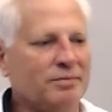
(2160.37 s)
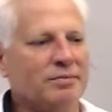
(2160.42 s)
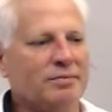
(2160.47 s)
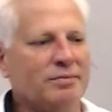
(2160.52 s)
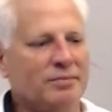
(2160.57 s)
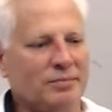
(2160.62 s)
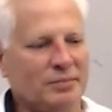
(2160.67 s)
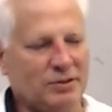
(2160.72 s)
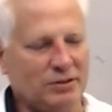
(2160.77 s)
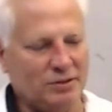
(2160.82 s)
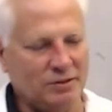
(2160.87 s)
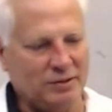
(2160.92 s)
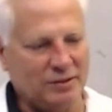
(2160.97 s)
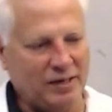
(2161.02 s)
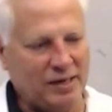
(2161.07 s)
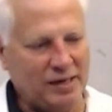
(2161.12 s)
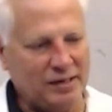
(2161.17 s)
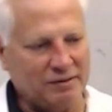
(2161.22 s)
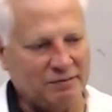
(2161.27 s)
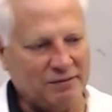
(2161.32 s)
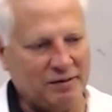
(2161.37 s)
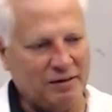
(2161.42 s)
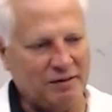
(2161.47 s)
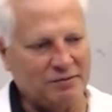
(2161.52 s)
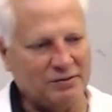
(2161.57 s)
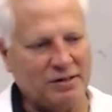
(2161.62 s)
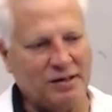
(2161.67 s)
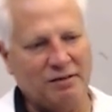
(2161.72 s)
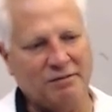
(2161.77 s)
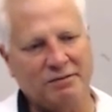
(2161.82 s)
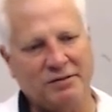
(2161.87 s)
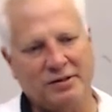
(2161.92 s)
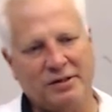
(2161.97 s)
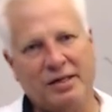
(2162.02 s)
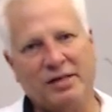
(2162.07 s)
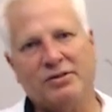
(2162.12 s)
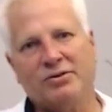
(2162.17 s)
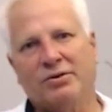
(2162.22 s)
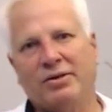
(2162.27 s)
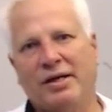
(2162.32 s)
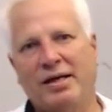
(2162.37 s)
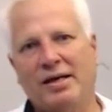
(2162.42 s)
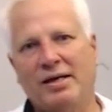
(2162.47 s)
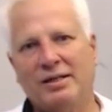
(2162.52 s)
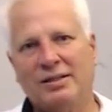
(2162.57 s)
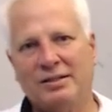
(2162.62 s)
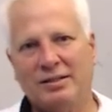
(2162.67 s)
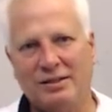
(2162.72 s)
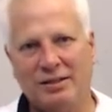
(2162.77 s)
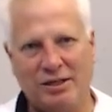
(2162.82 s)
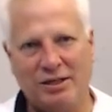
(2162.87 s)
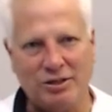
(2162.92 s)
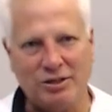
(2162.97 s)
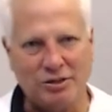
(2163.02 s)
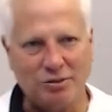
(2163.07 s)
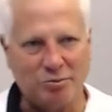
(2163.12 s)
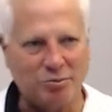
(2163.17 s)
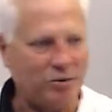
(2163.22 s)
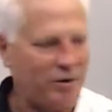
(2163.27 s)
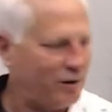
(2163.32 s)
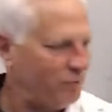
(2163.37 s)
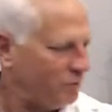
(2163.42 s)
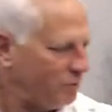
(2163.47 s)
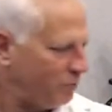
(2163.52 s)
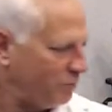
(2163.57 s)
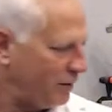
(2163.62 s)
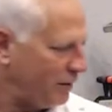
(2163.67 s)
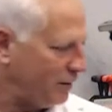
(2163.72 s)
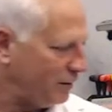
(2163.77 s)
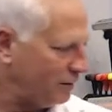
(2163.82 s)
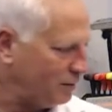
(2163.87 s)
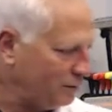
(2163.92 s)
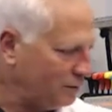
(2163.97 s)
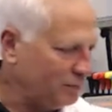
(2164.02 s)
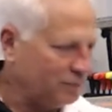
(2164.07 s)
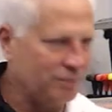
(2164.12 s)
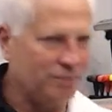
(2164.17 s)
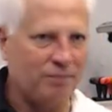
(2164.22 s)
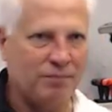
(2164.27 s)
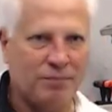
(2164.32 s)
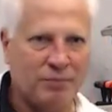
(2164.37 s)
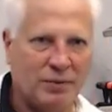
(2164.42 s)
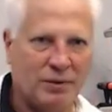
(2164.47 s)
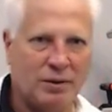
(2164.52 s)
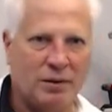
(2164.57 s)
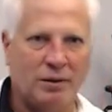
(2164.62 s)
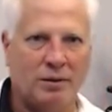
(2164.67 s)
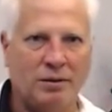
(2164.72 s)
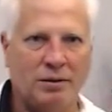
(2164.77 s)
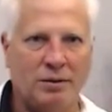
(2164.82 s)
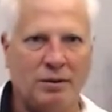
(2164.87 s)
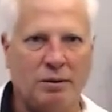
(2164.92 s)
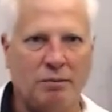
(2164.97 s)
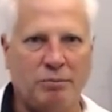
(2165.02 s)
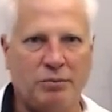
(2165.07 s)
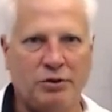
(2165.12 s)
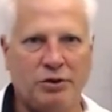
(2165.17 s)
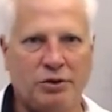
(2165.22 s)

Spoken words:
make sure your gas valve's on for your natural gas, hit your primer button, psst,